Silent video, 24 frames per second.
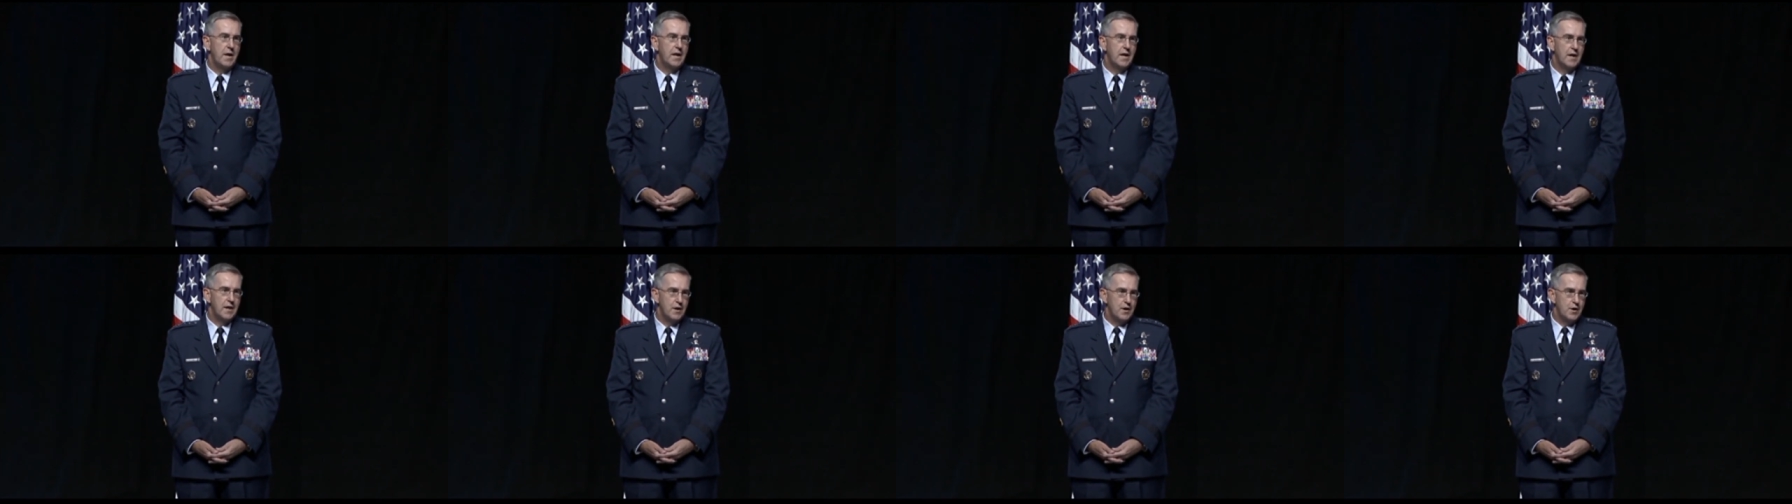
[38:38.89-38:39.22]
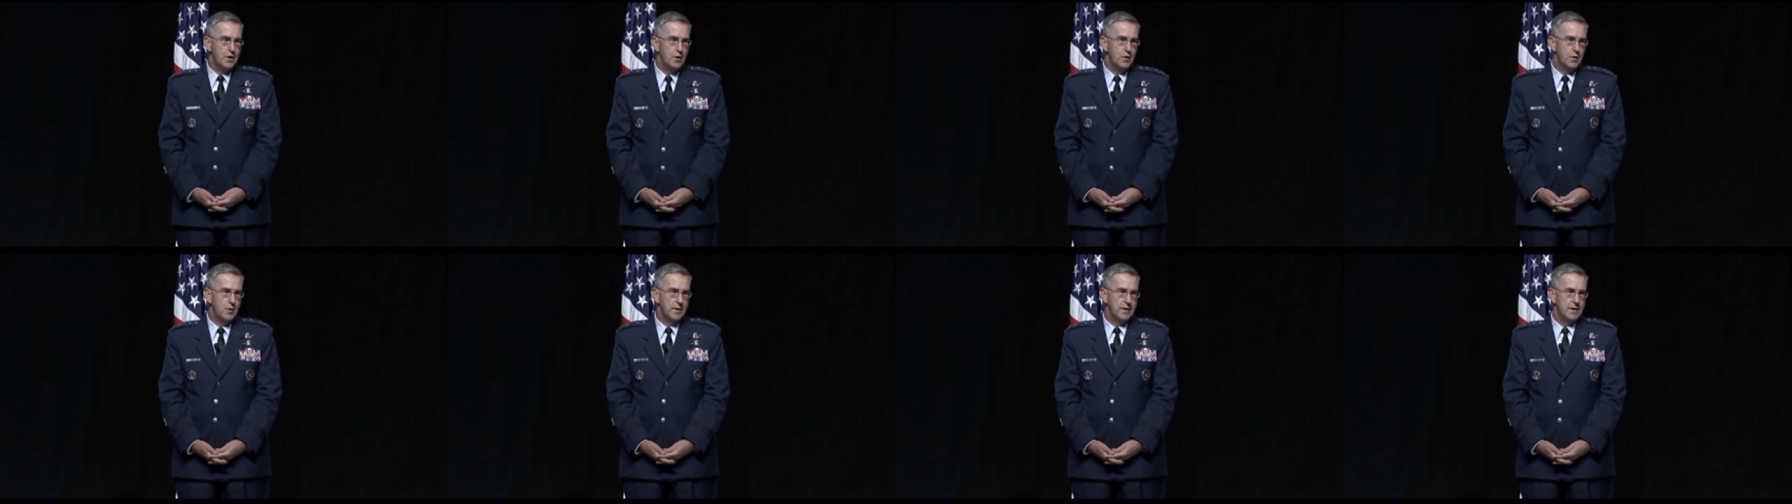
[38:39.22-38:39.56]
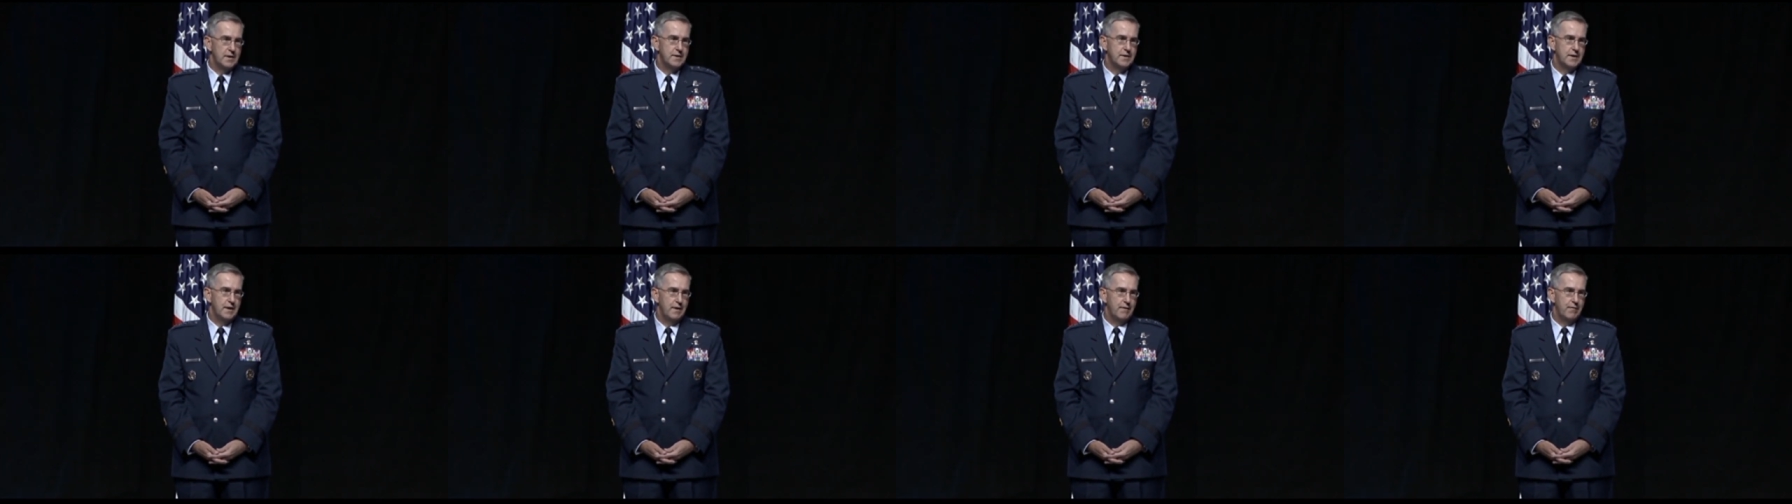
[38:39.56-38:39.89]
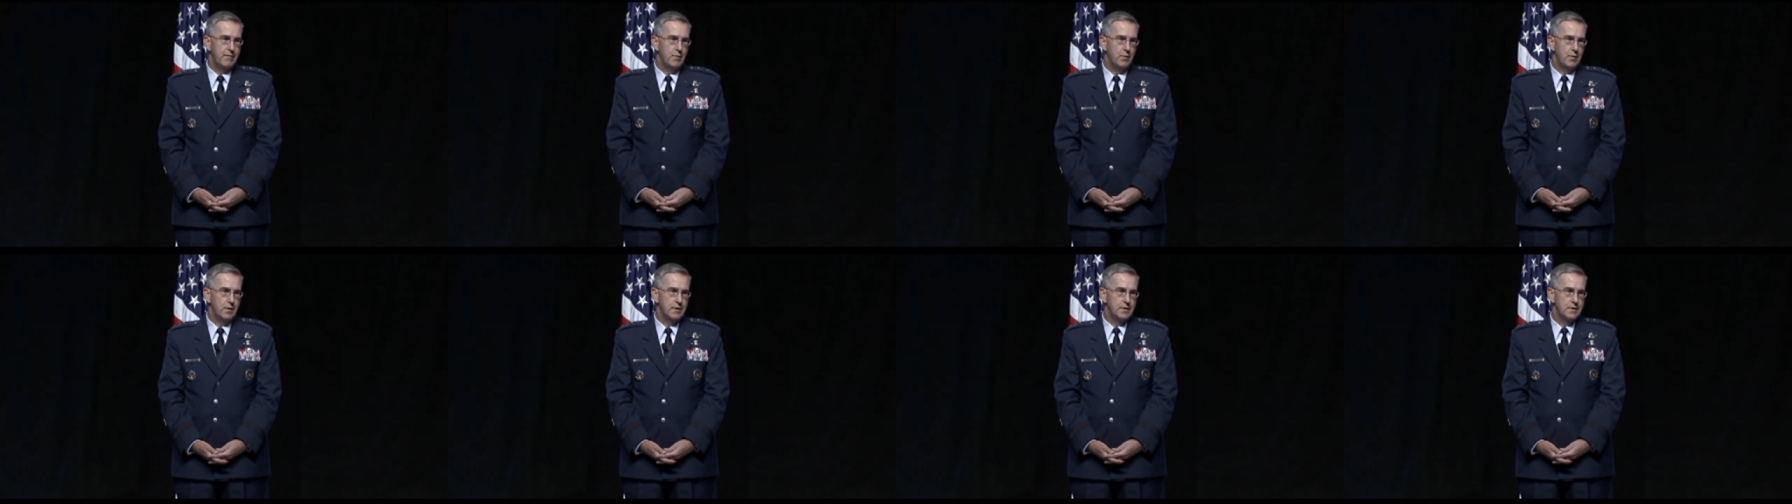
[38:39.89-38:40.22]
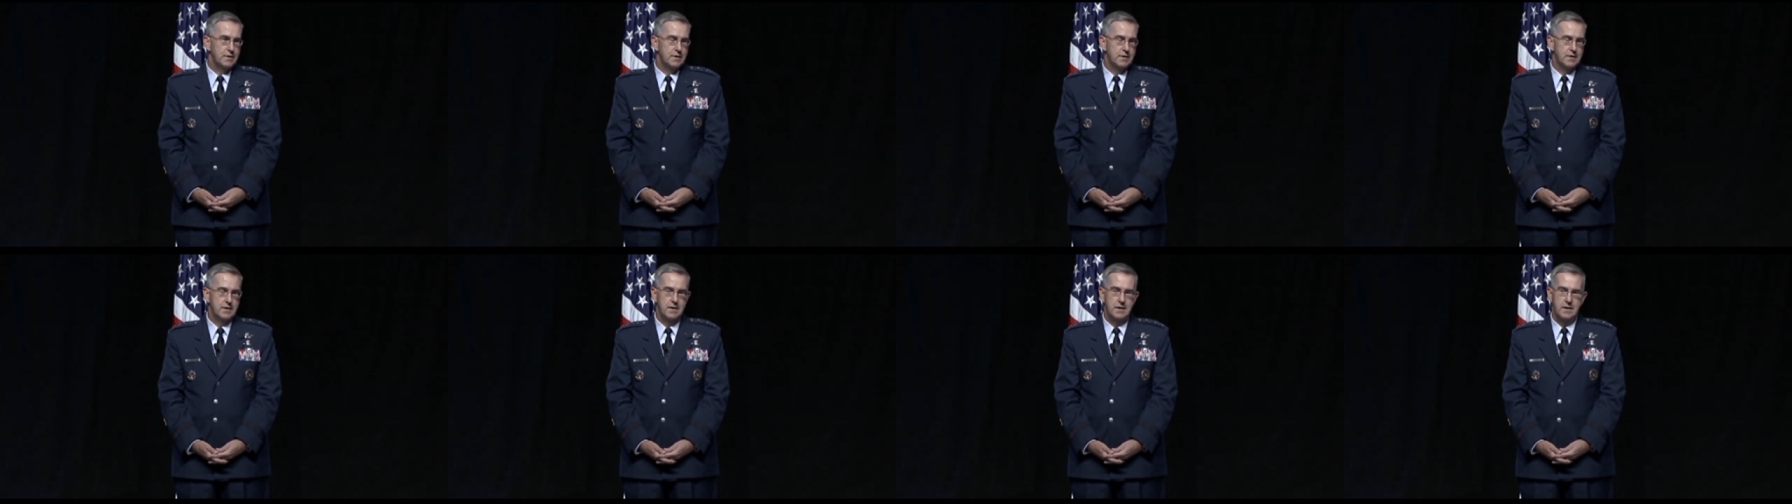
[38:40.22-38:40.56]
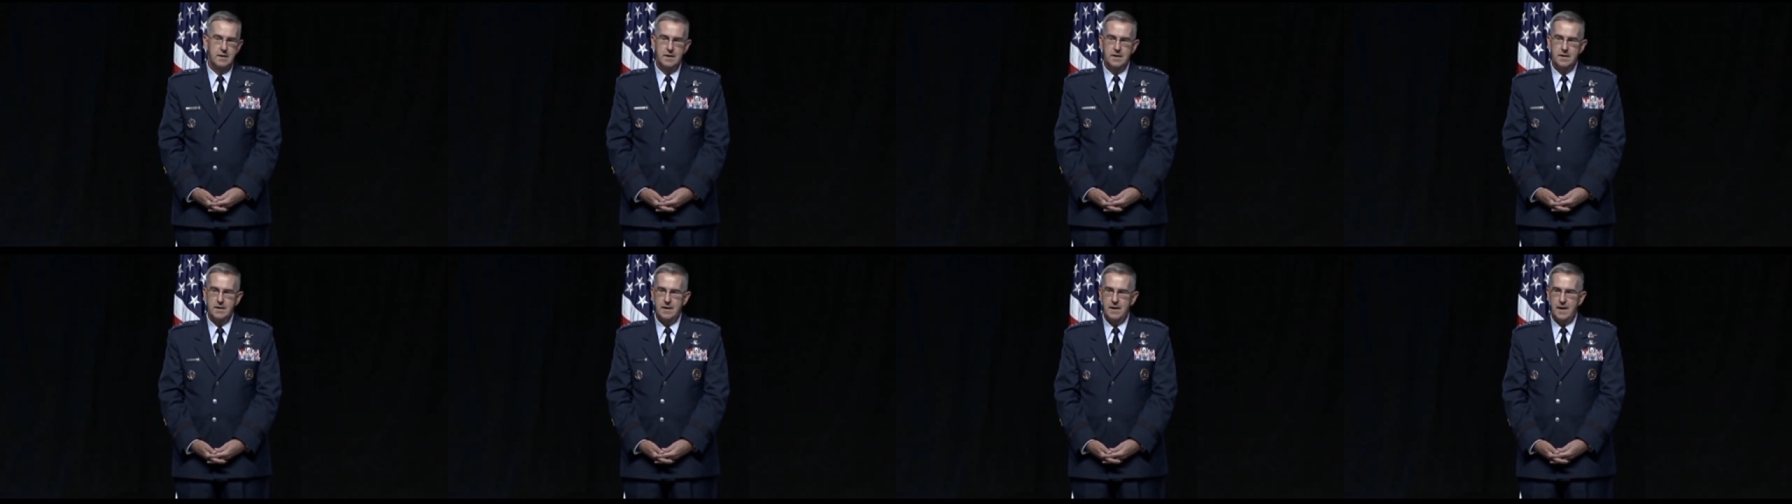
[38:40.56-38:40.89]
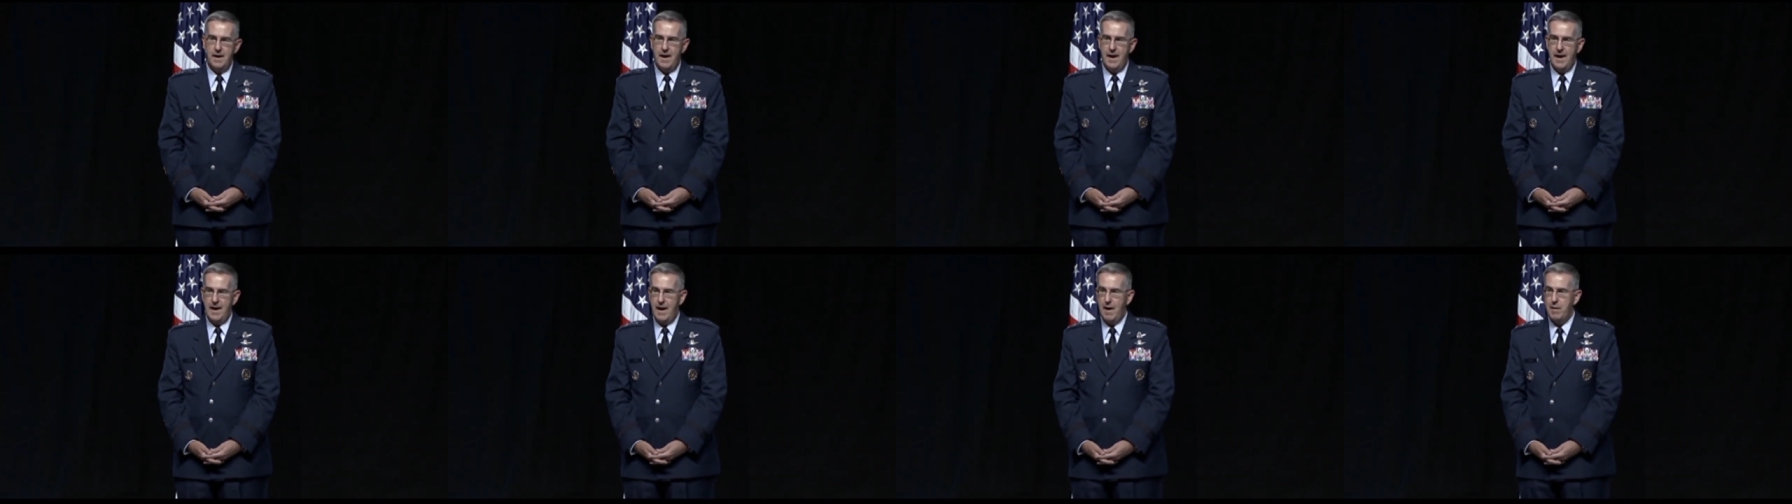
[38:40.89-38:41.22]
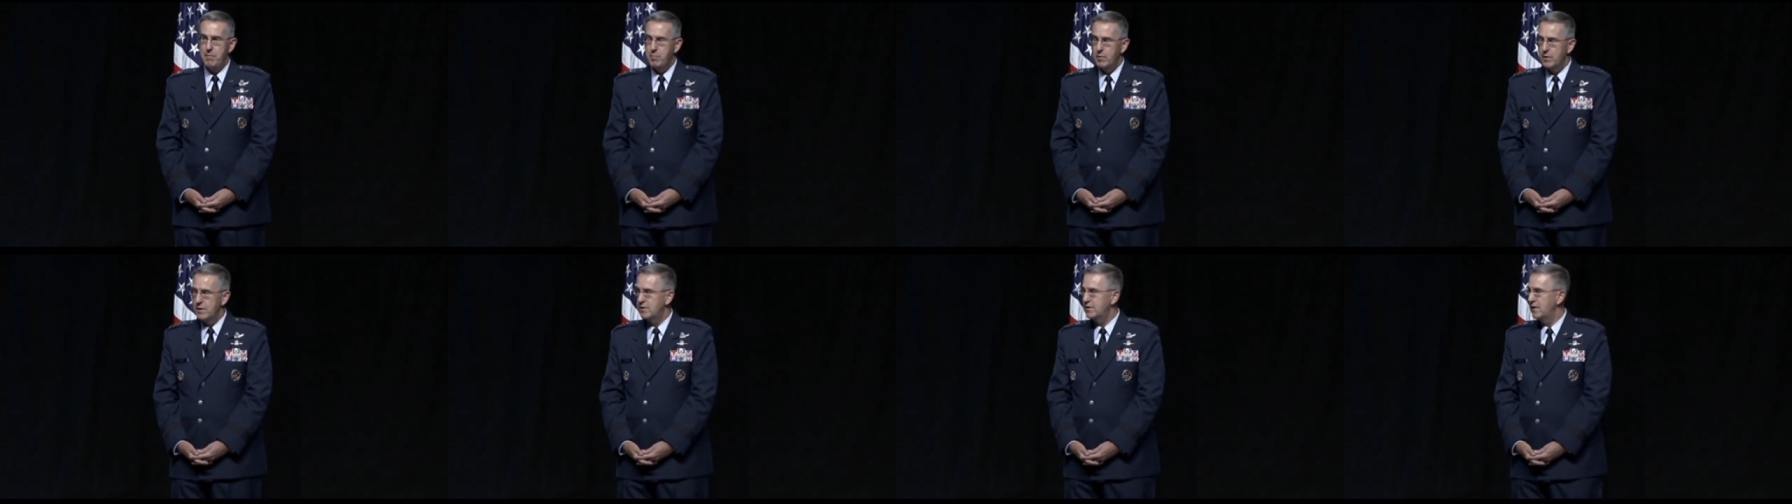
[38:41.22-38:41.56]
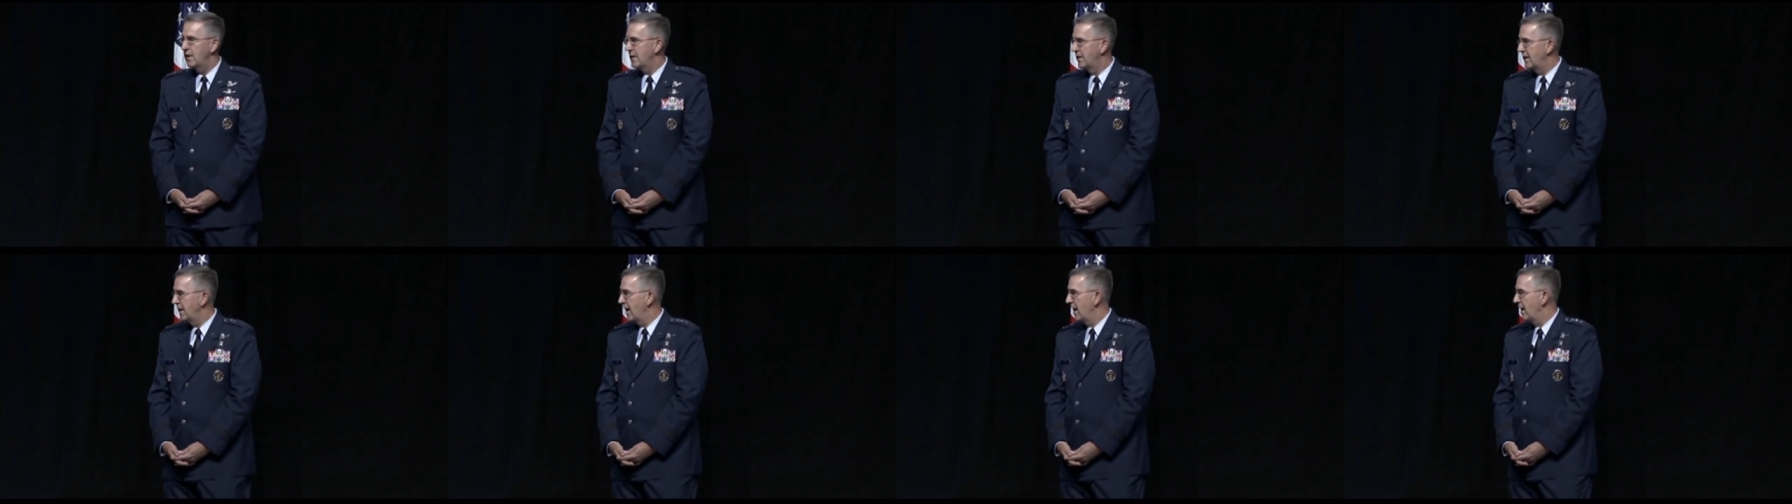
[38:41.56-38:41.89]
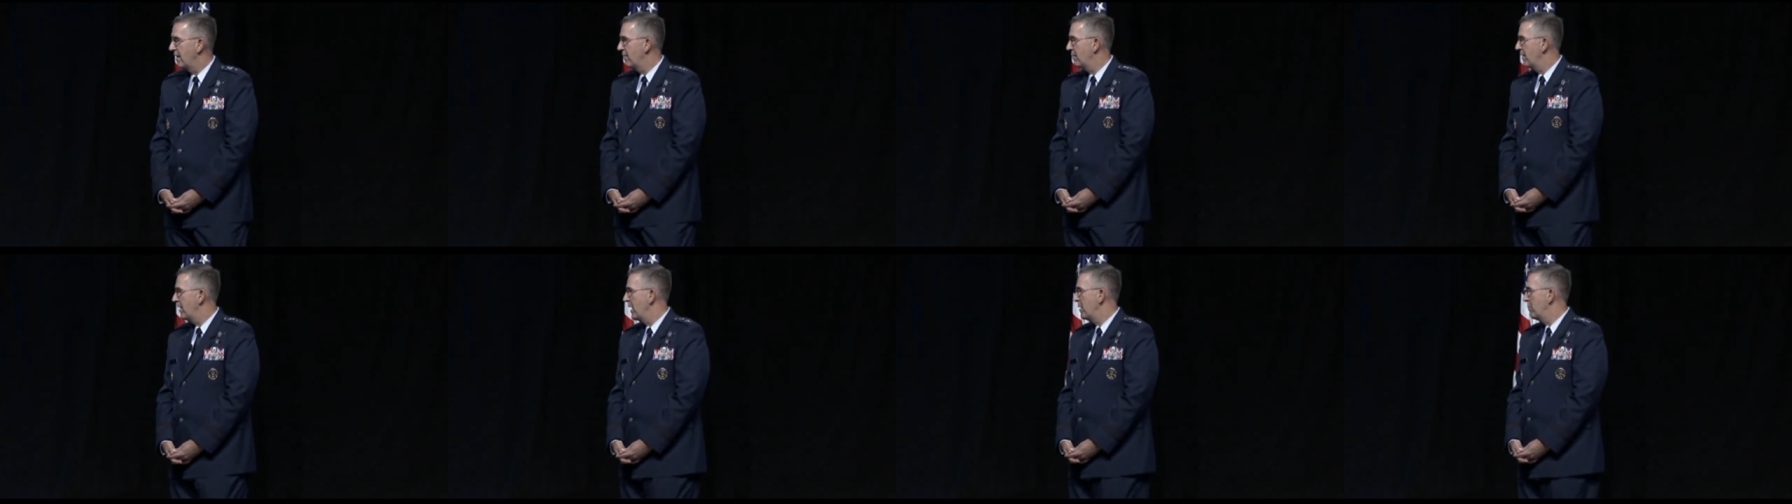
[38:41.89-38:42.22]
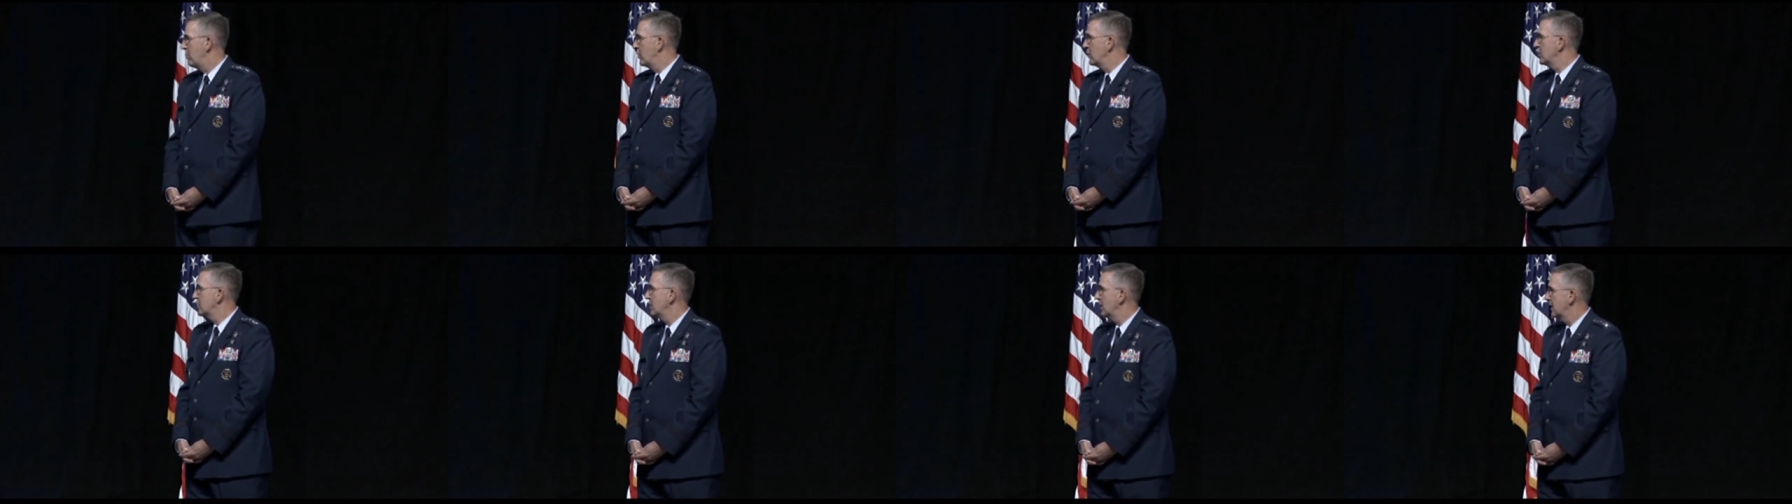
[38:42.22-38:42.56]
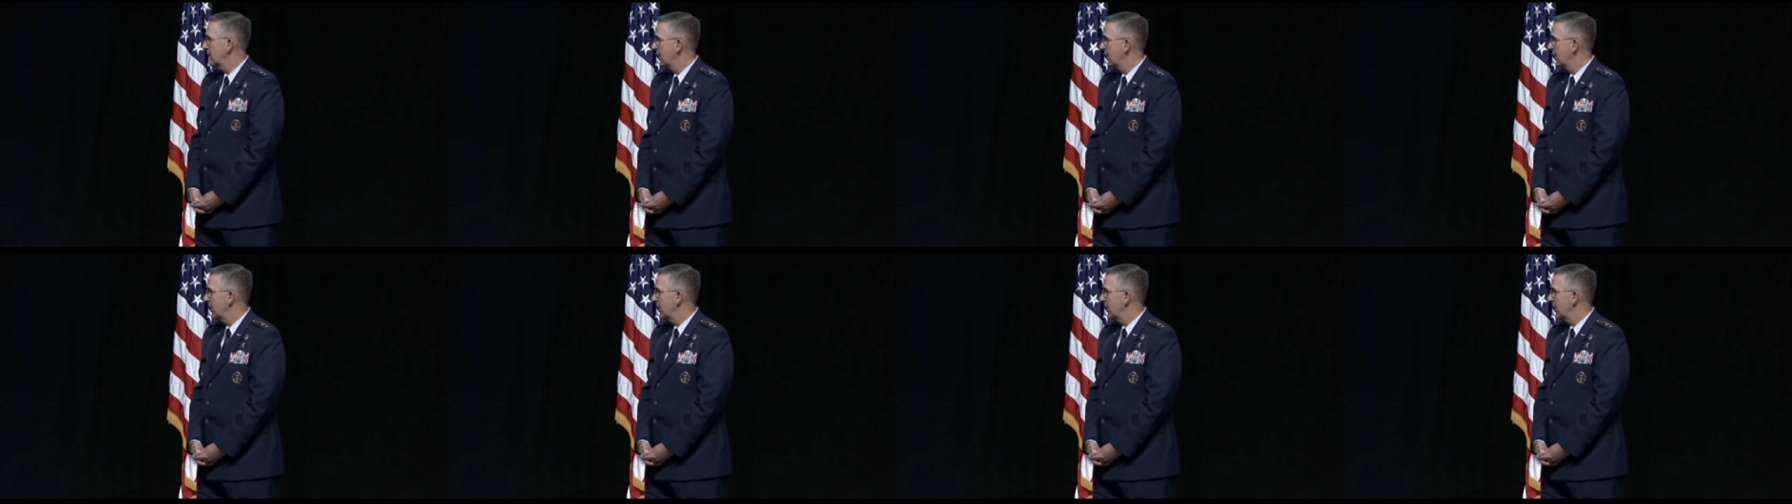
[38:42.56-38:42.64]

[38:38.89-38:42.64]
that we can do in this Air Force. And I appreciate the AFA